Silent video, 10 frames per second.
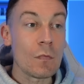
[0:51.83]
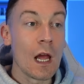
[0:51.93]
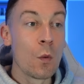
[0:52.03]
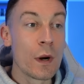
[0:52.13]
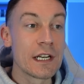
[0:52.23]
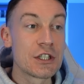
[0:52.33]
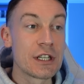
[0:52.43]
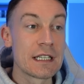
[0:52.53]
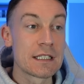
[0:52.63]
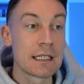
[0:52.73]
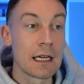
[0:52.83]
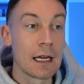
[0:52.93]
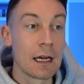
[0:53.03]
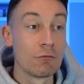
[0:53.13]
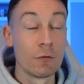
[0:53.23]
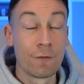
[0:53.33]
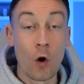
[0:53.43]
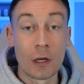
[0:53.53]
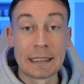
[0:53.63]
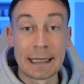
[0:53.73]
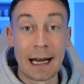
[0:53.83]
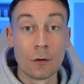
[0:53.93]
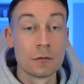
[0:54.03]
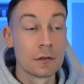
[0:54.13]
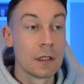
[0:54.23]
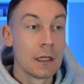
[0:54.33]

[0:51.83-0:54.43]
which is falling down.